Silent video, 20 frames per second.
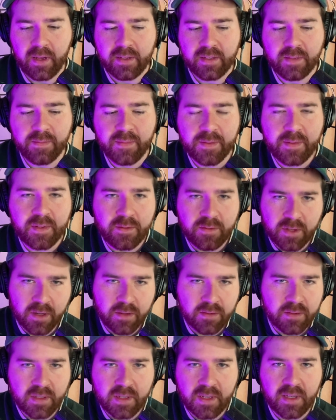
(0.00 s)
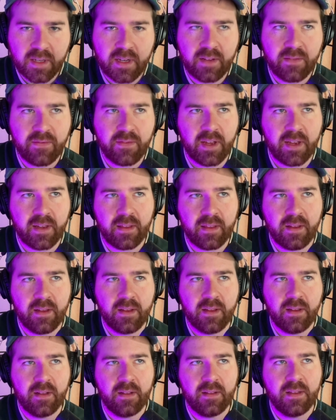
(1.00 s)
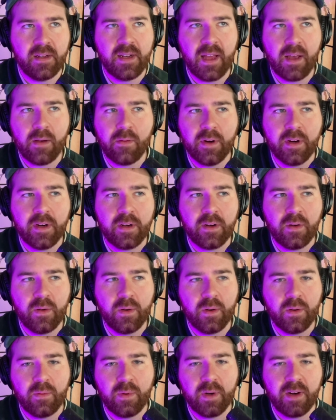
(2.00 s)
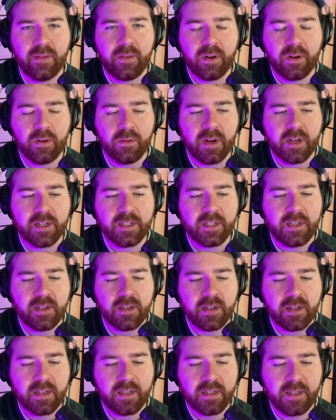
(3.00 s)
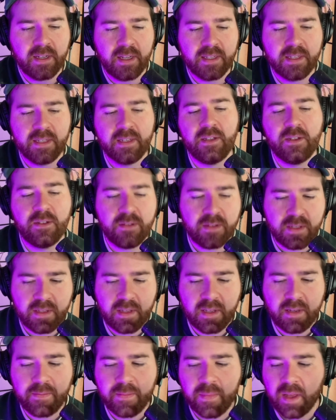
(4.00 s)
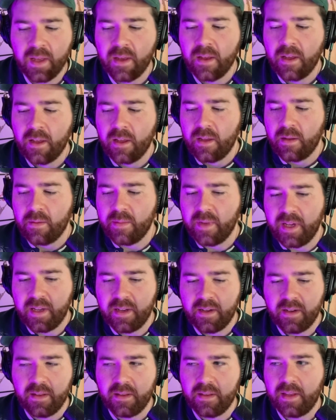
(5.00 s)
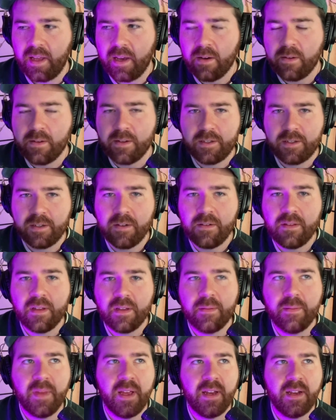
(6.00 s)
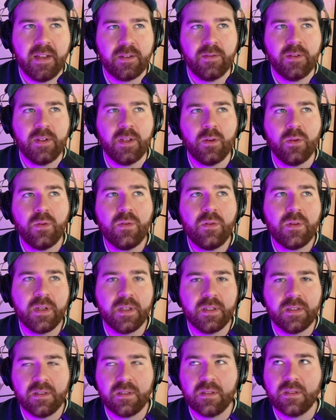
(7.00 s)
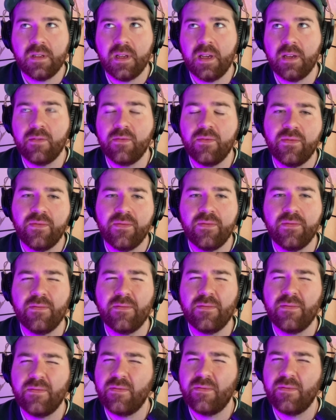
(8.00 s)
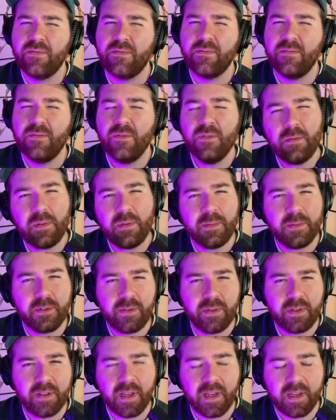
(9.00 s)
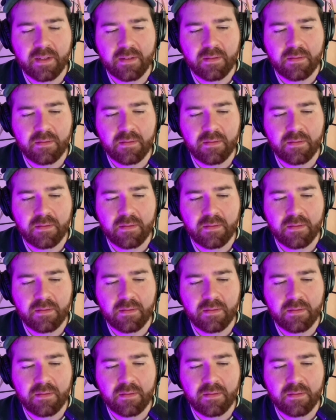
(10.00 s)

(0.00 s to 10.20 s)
Sometimes you don't see it if like the network or whatever you're watching it on isn't using them, but they always show them, and it's really cool because it's like normally between like